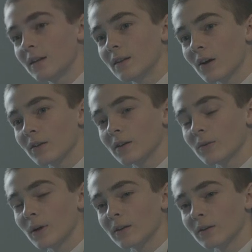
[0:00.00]
they're the
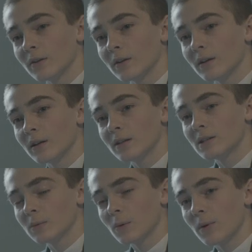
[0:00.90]
regular uh,
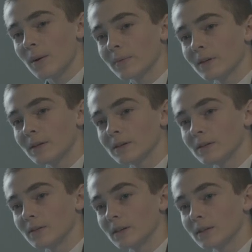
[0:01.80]
general
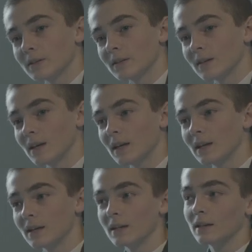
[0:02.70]
population units,
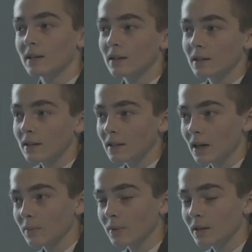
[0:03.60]
and E
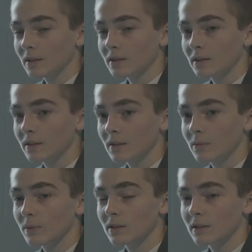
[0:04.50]
complex,
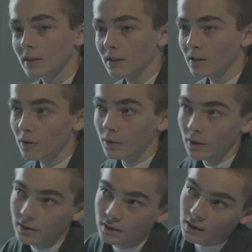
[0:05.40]
which is the E
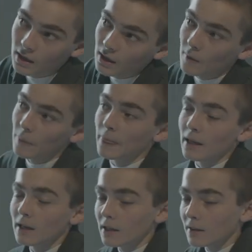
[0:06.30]
units,
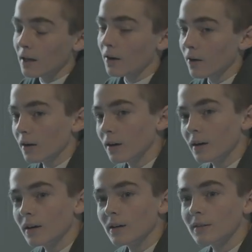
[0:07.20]
they're
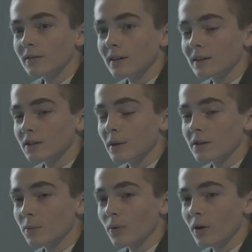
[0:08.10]
uh, like the
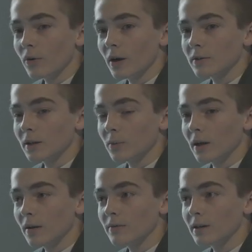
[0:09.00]
special programs. Like we
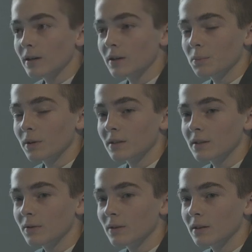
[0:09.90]
have uh, the
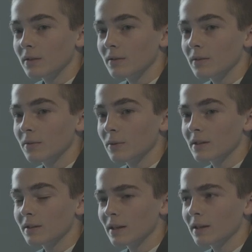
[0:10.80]
PLUS unit, which
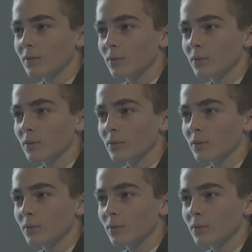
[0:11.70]
is like